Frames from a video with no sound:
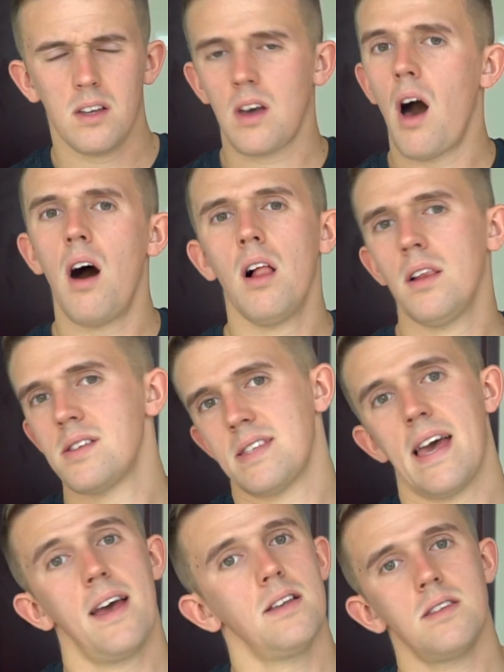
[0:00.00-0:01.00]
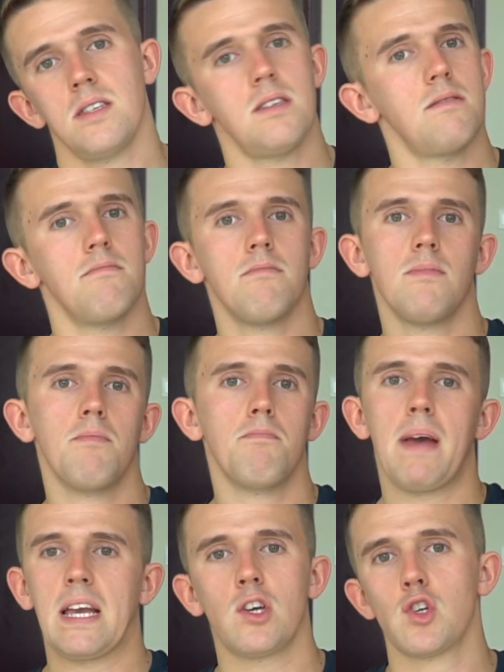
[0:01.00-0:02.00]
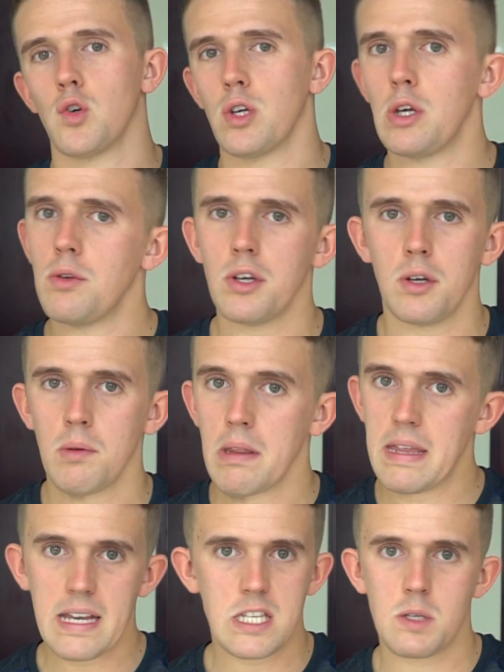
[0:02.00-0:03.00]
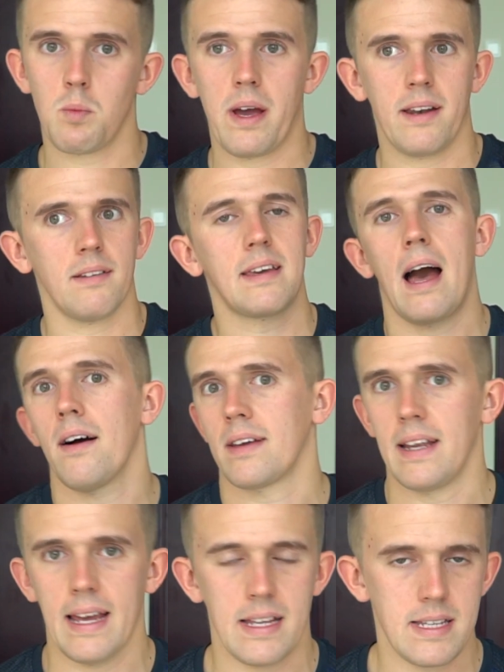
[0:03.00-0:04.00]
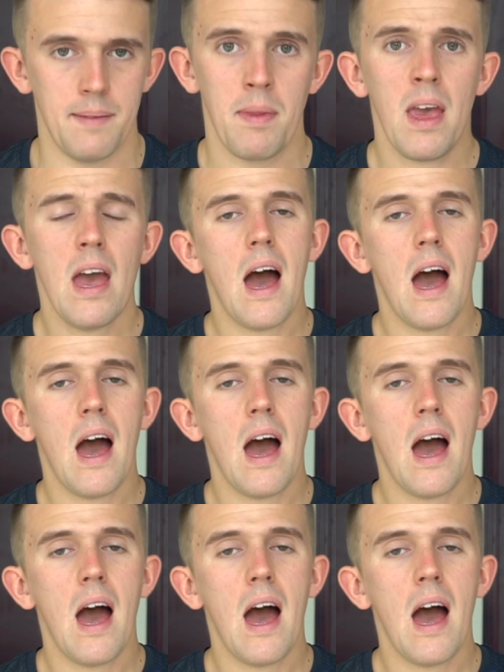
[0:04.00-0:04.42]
Carl says, make sure you do this when calculating.